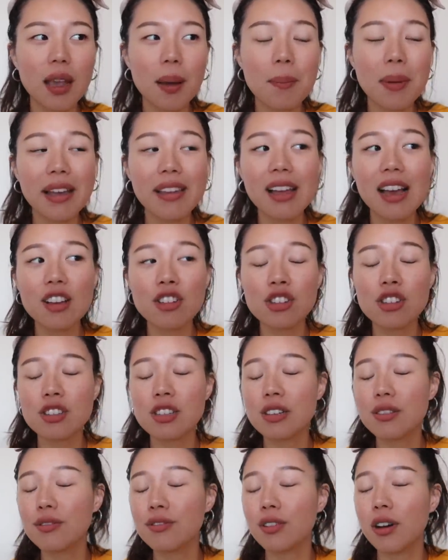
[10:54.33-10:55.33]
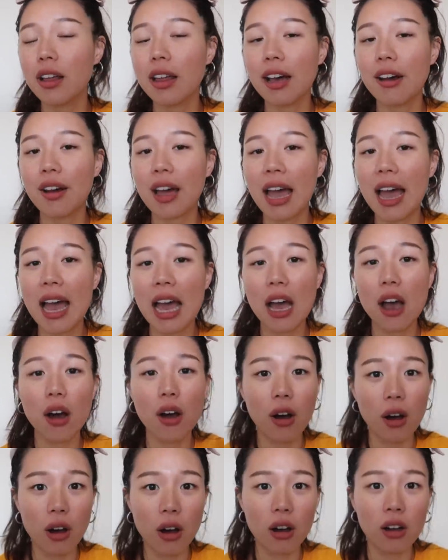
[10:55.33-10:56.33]
my lashes didn't fall out at
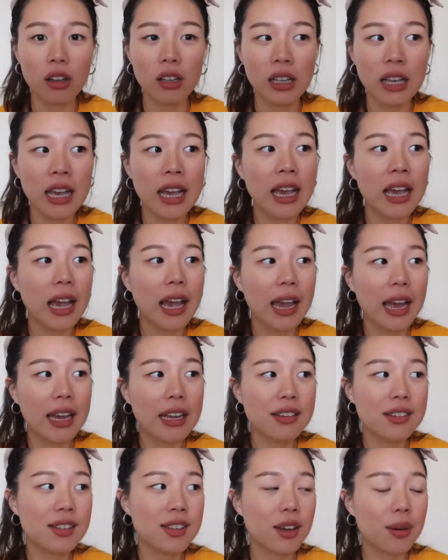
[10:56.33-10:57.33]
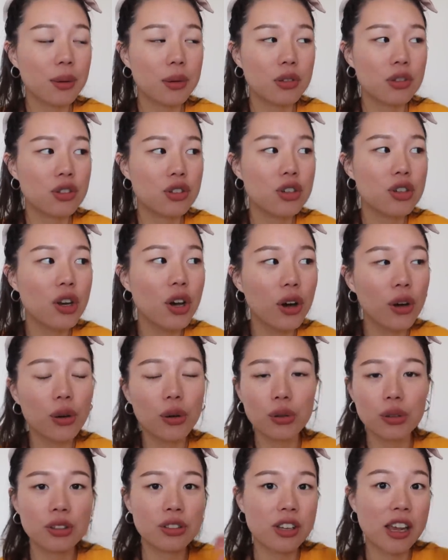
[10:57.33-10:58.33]
all, and there was
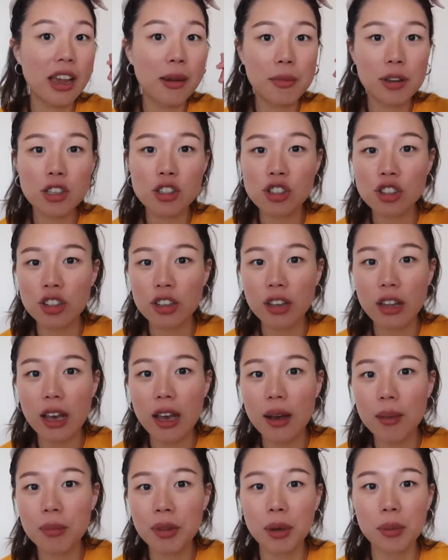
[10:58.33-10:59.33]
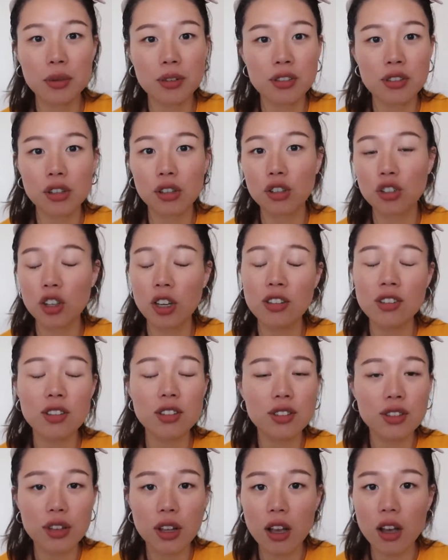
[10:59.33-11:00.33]
no damage to them. They were still just
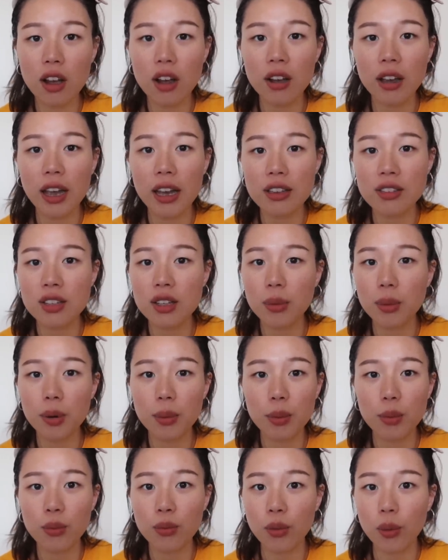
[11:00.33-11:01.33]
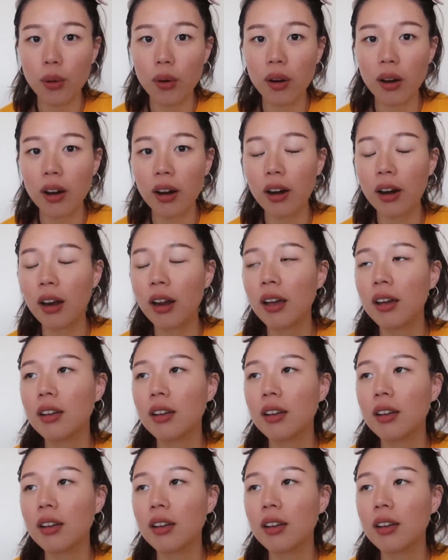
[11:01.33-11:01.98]
as long as they were before.